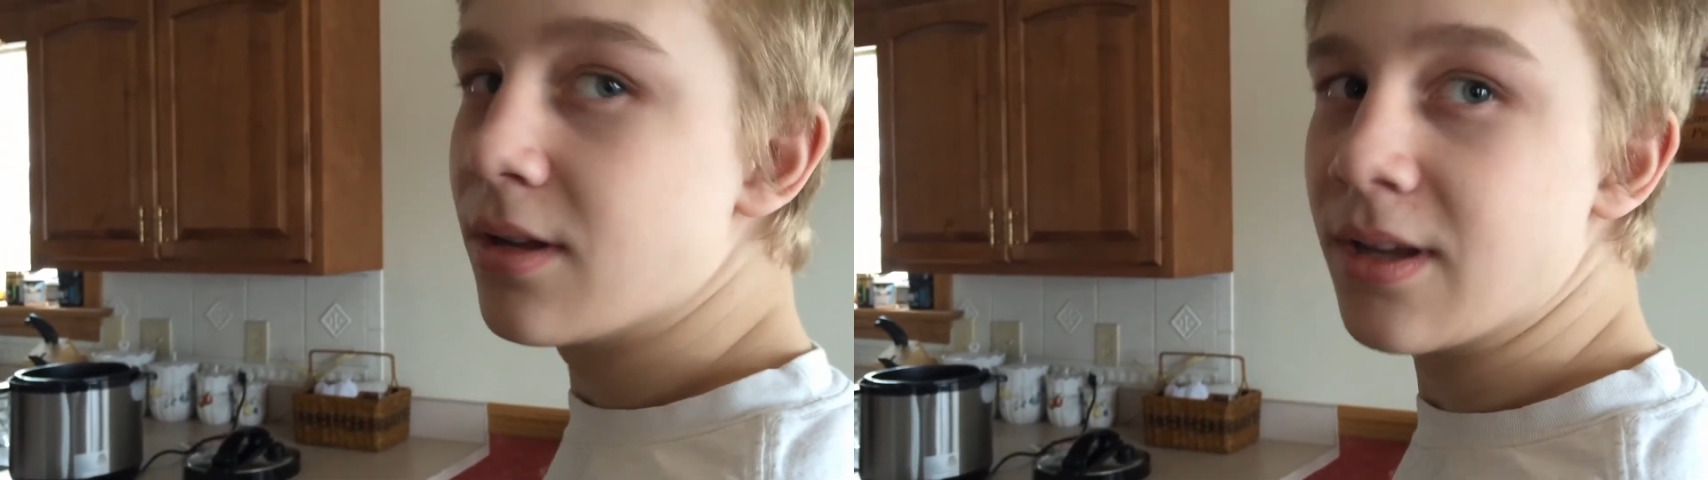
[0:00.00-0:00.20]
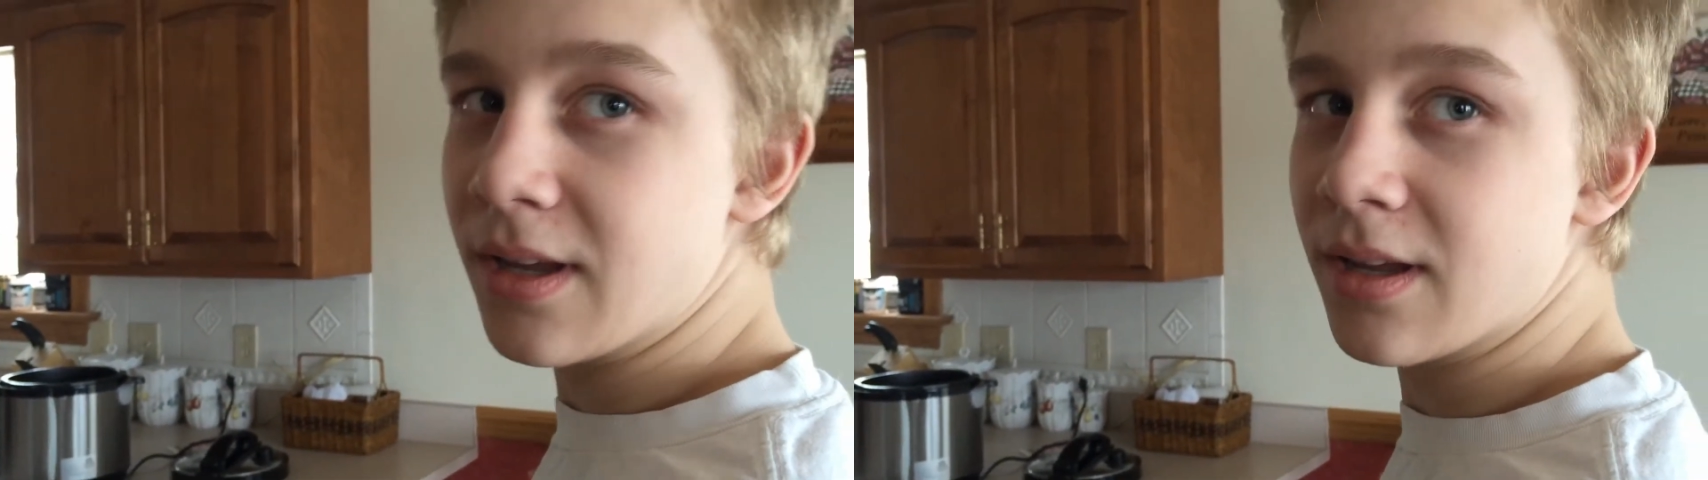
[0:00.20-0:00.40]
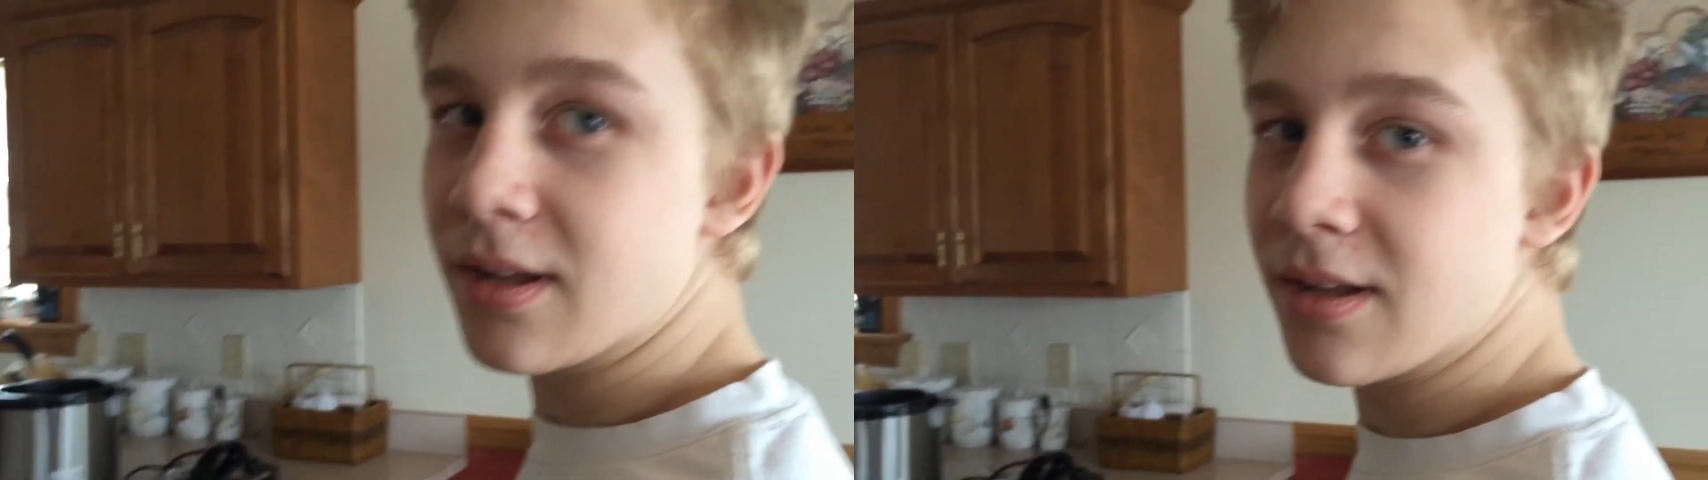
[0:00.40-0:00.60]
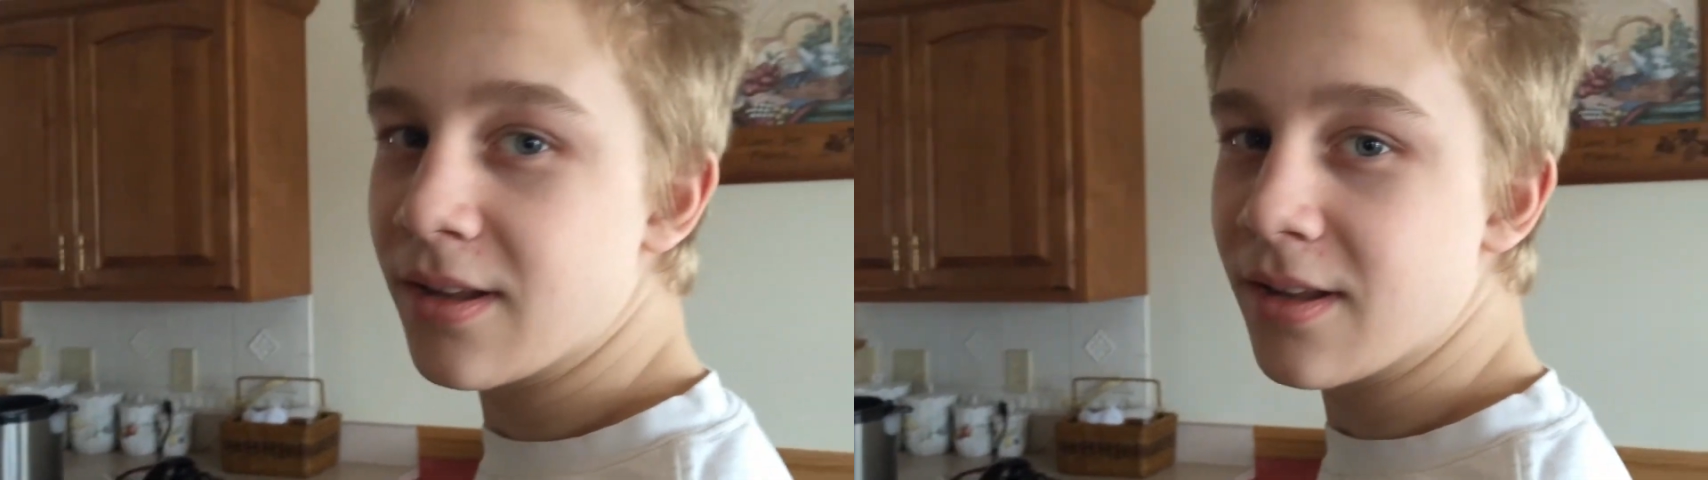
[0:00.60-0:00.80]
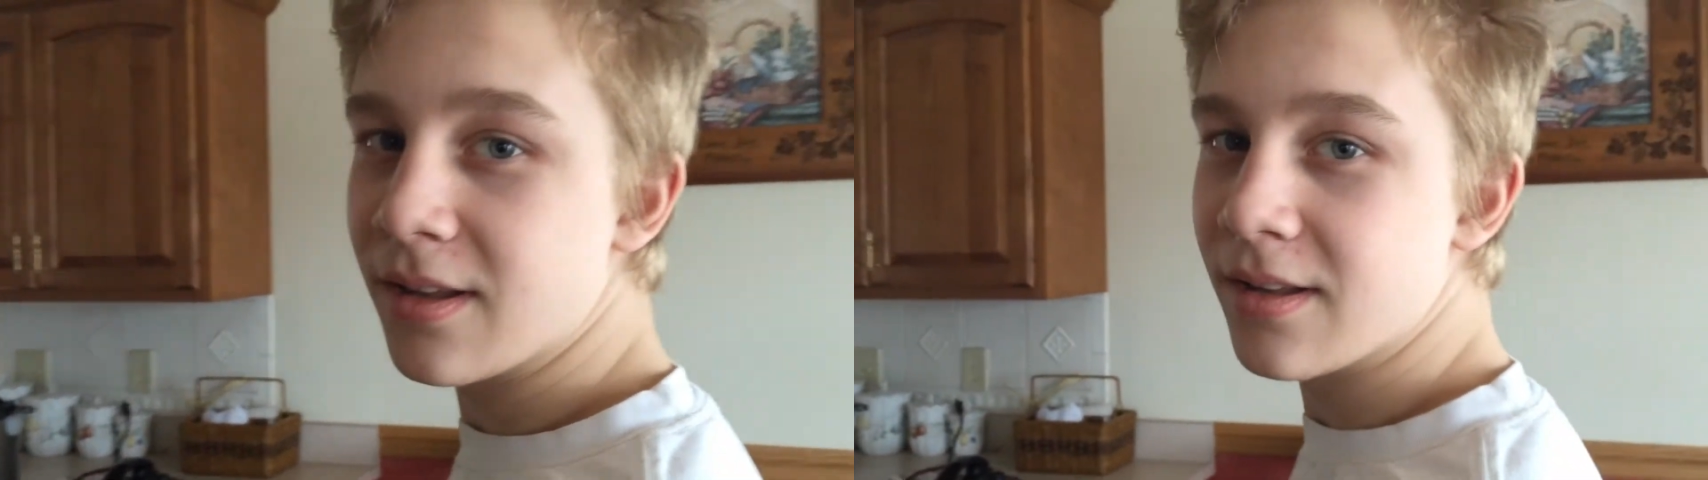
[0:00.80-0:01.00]
This calls for a
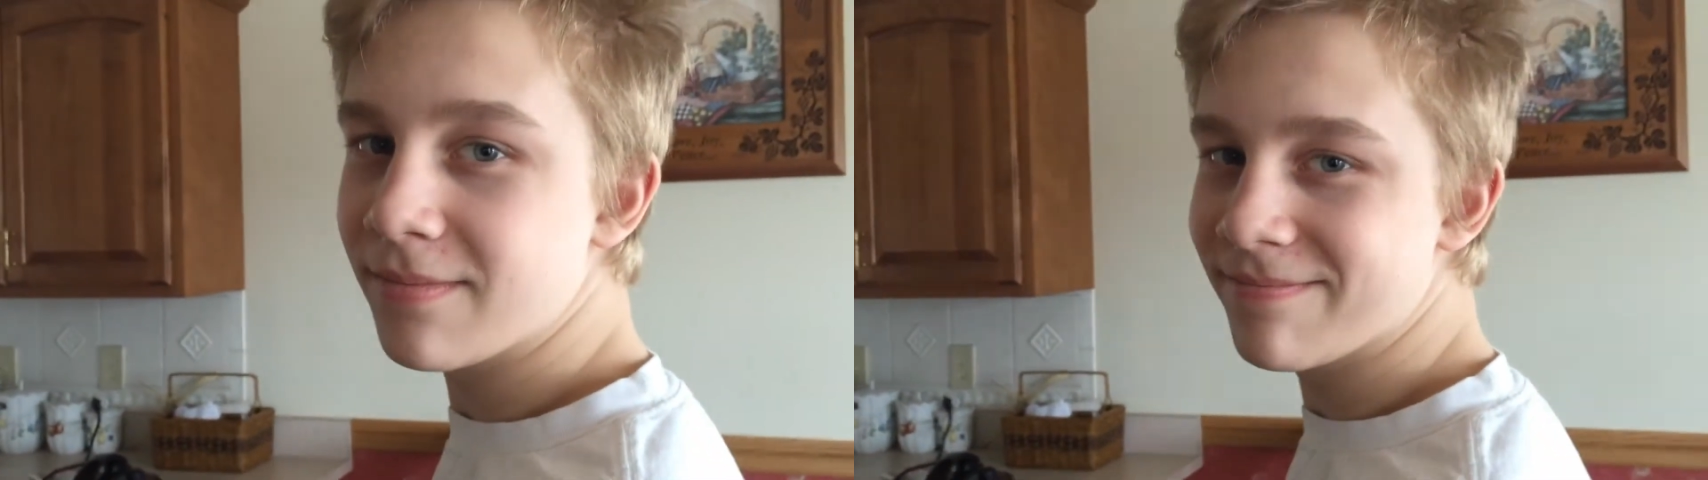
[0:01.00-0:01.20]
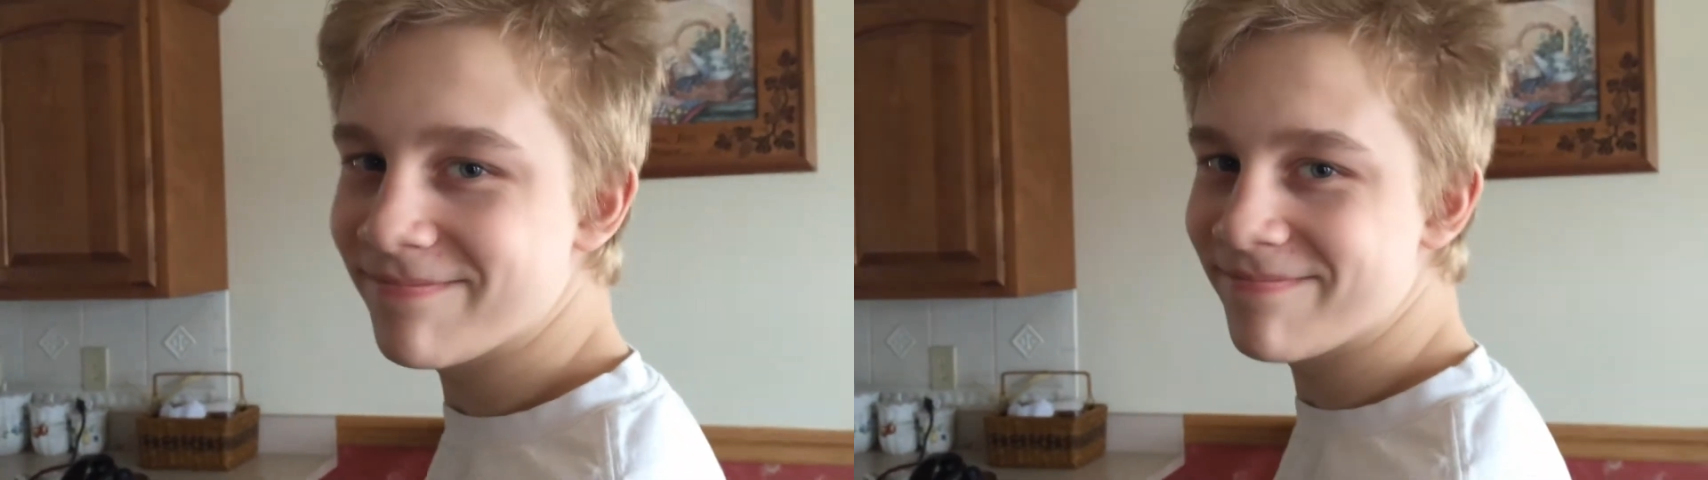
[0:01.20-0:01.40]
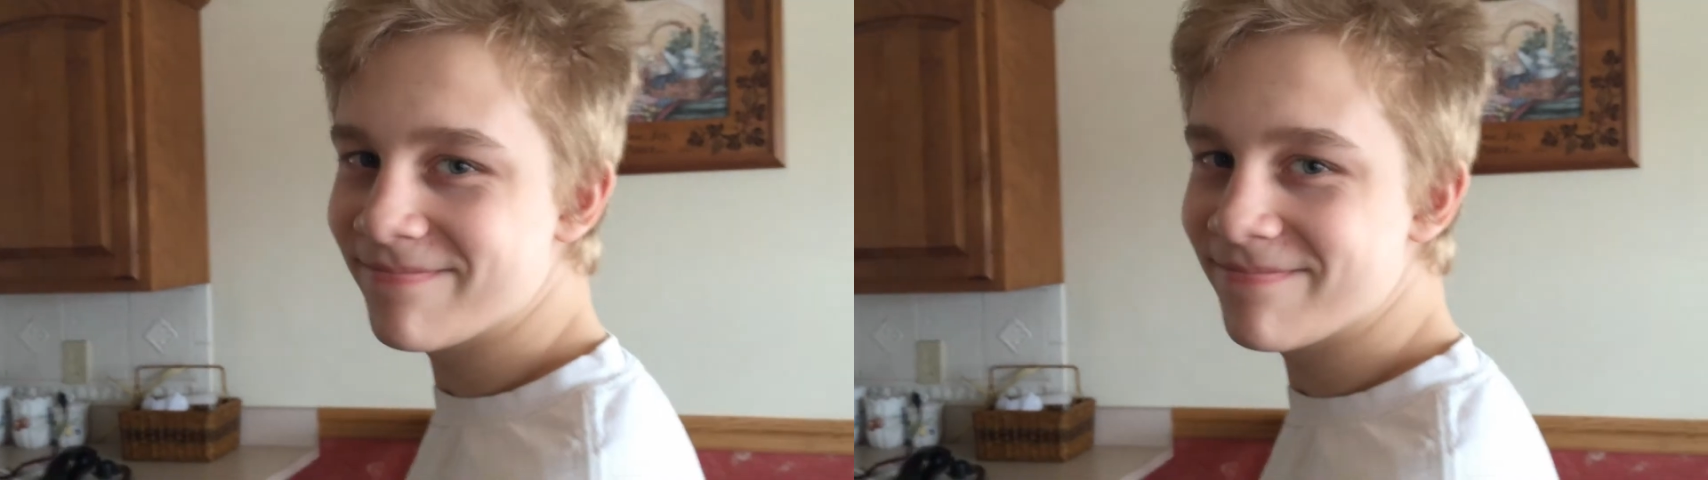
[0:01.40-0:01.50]
bench off.